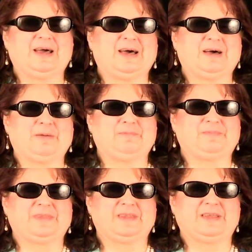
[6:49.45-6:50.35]

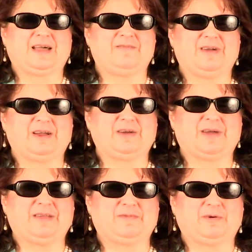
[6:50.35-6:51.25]
I'm very
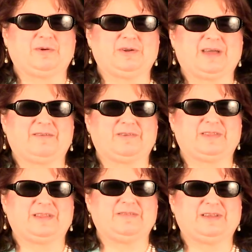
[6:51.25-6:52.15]
grateful to have
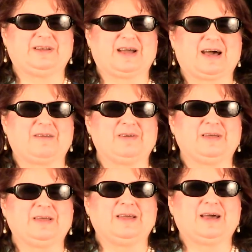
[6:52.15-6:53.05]
received the job.
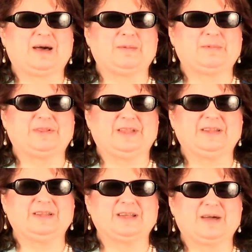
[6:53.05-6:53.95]

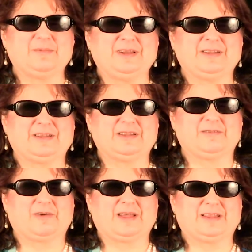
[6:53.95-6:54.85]
Since coming to the
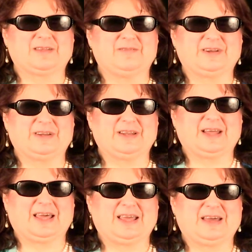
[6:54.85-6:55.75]
Civil Rights Commission,
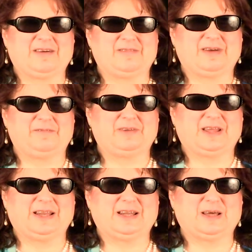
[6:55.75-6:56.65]
I have
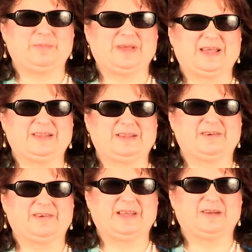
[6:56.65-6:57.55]
obtained a BS
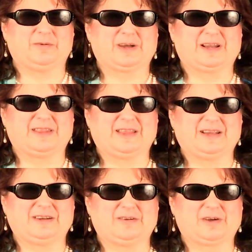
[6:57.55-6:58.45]
degree in
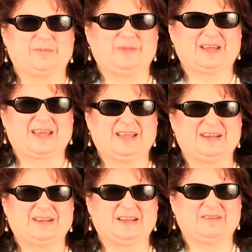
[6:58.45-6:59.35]
Organizational
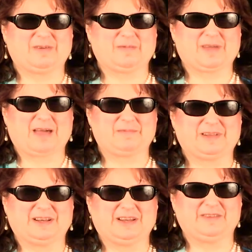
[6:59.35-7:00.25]
Communication from
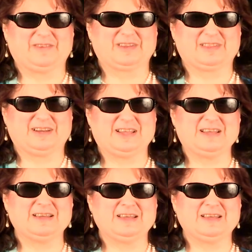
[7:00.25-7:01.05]
Kaplan University,